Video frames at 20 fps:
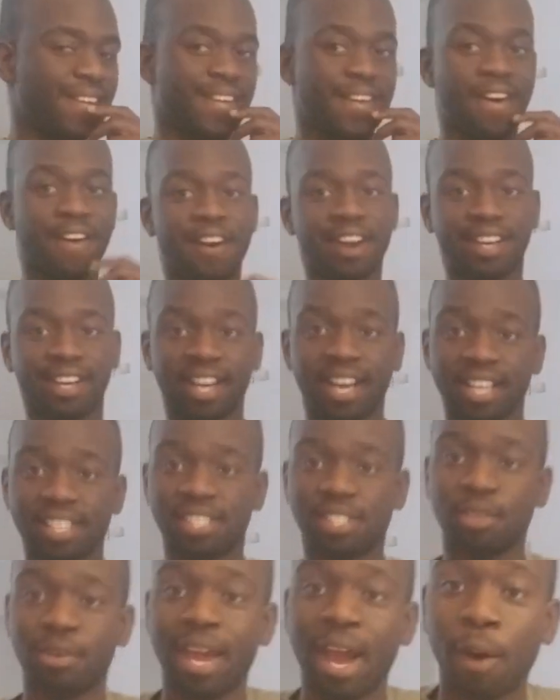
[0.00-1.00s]
All right,
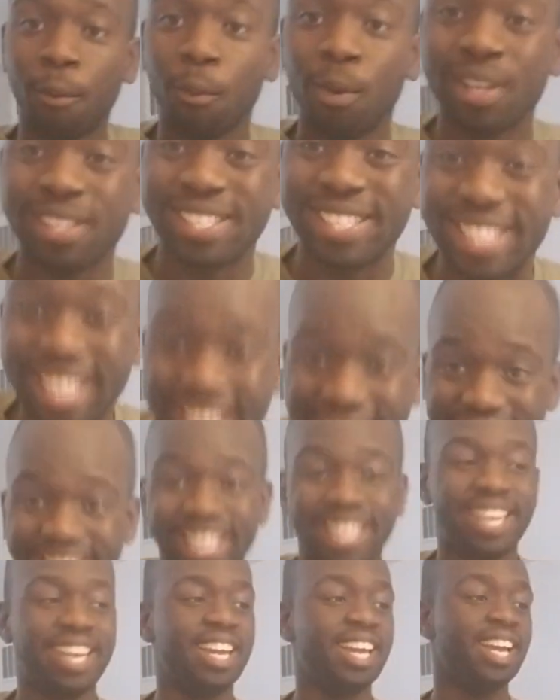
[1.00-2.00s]
guys, so that was
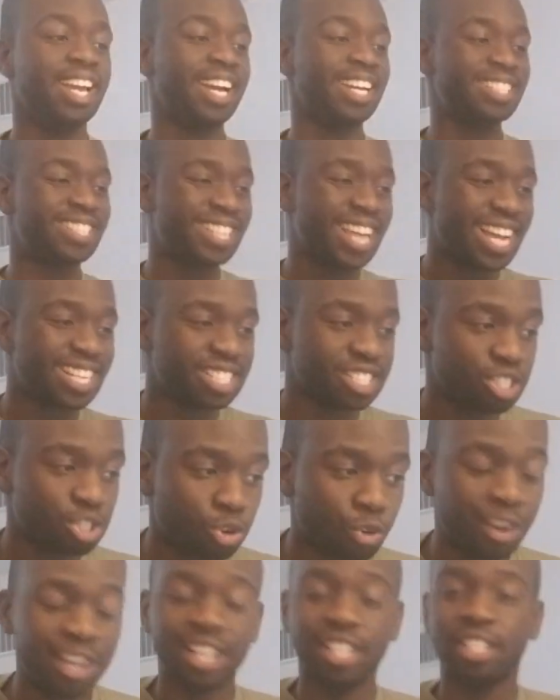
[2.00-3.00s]
the Assassin's
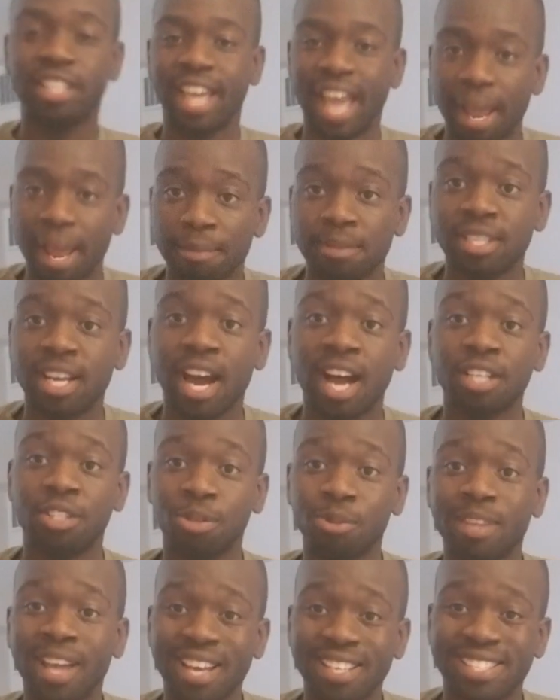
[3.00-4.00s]
Creed Gamescom
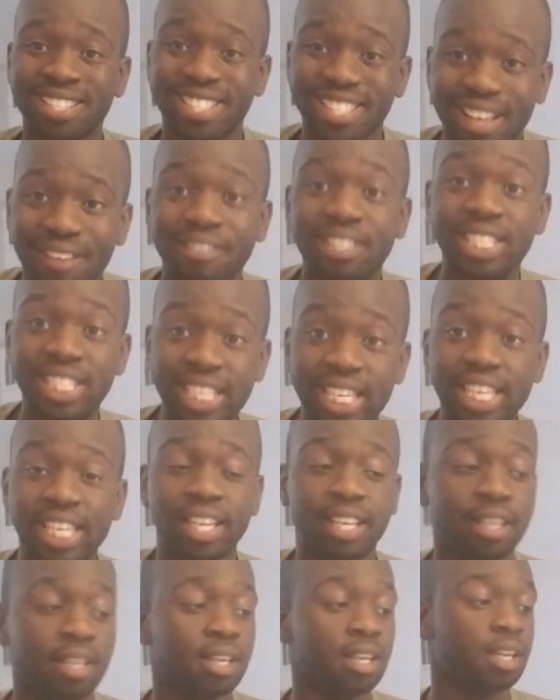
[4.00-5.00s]

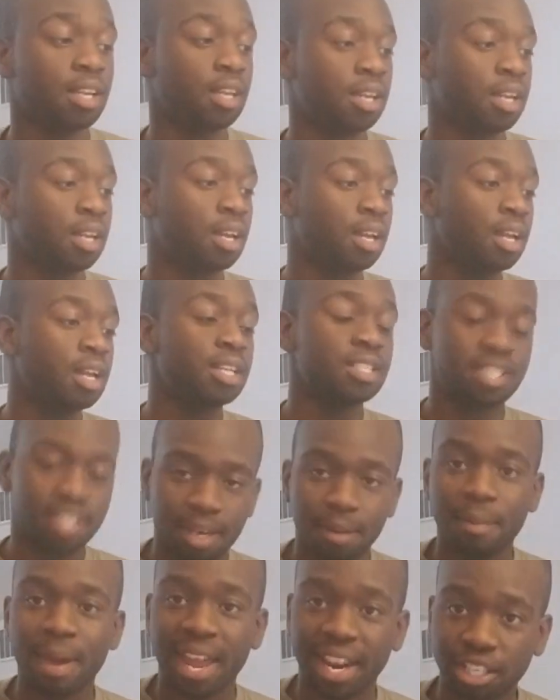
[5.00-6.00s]
2017
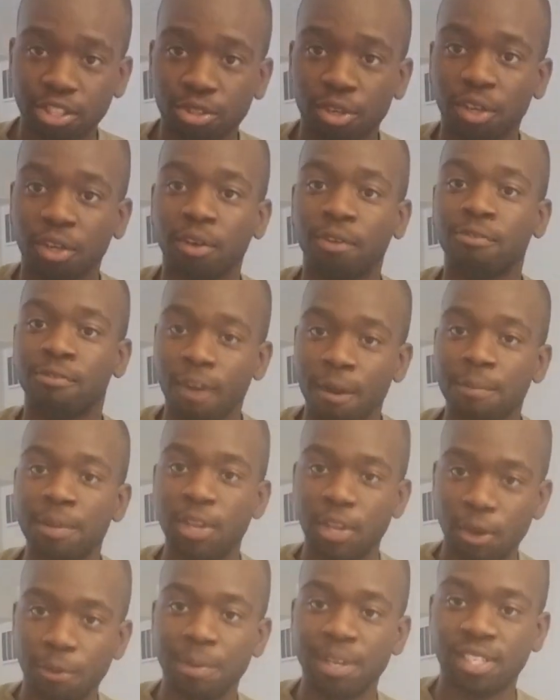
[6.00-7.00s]
cinematic trailer from
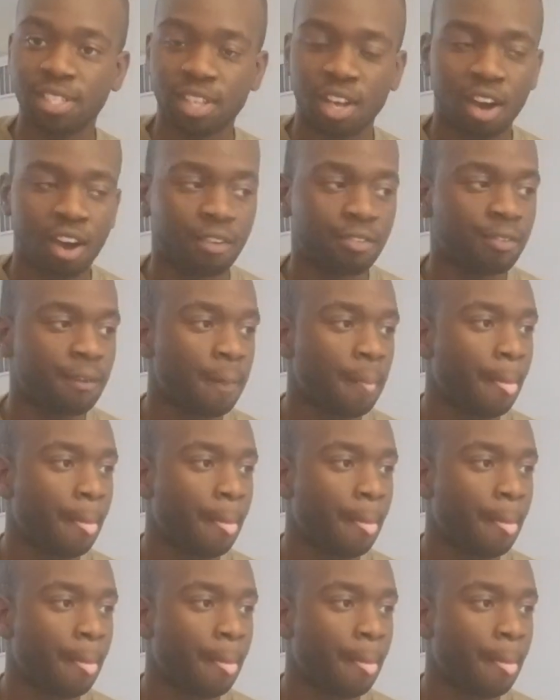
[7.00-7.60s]
Ubisoft.